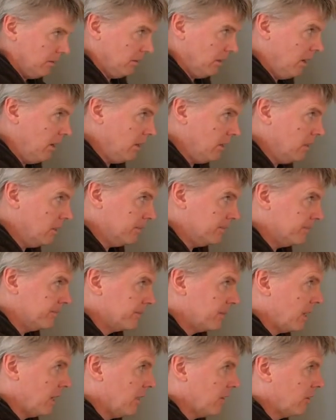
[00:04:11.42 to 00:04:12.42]
Okay?
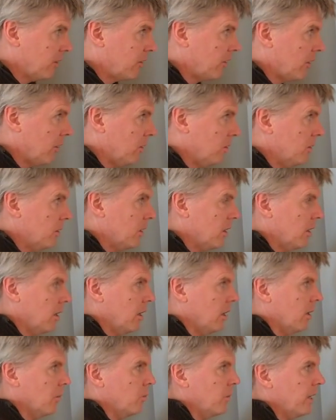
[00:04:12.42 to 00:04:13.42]
And so
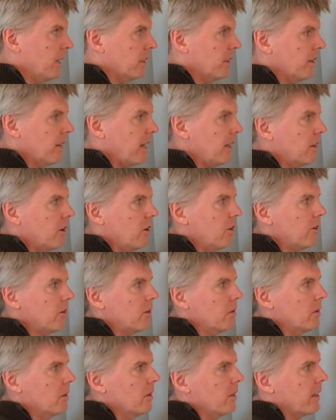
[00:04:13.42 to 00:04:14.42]
we can then
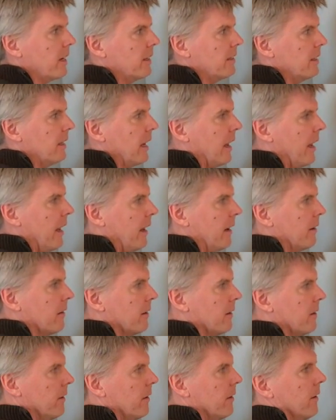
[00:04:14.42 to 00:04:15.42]
also look at the
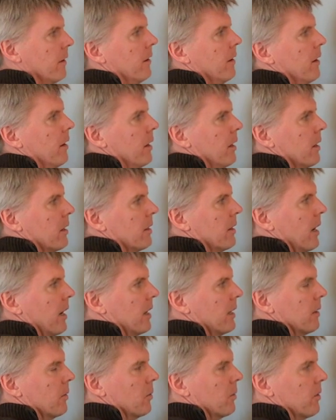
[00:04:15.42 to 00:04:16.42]
angle
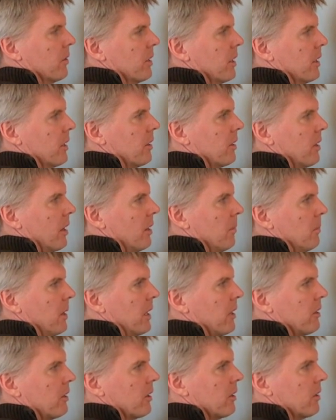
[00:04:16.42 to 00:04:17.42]
that the sun
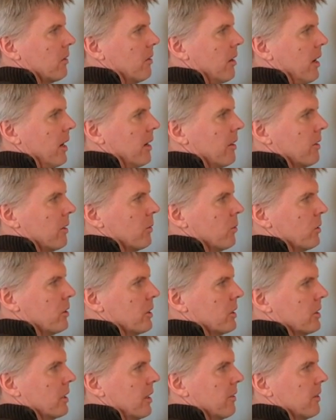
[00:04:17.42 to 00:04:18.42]
makes to the horizon, which
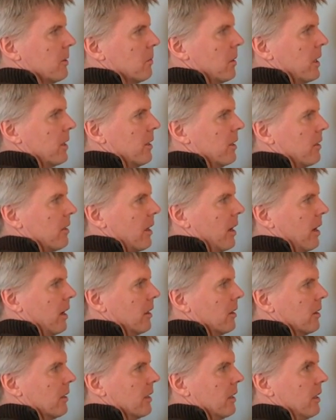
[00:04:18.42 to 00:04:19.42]
is given by this
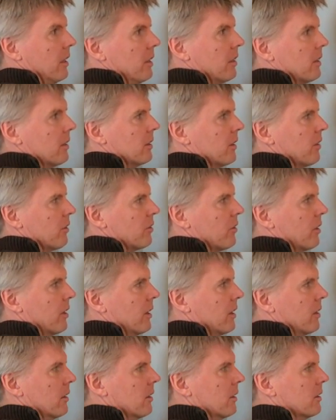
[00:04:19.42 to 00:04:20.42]
angle in here in this
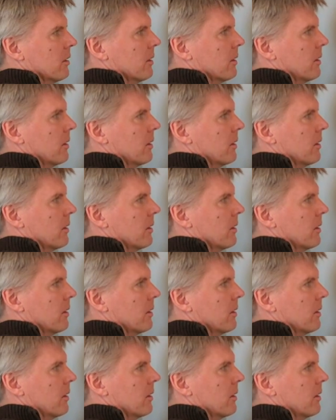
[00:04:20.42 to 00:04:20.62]
triangle.